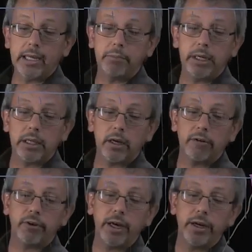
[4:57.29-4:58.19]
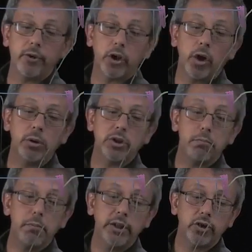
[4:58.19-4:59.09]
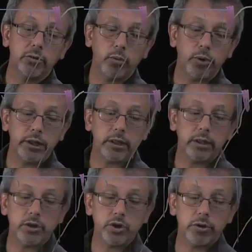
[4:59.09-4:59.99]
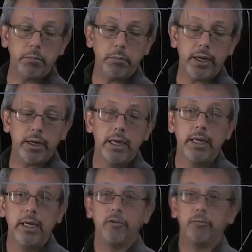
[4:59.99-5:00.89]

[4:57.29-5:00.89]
be clarify here, the lowest measured point in our stream bed. It's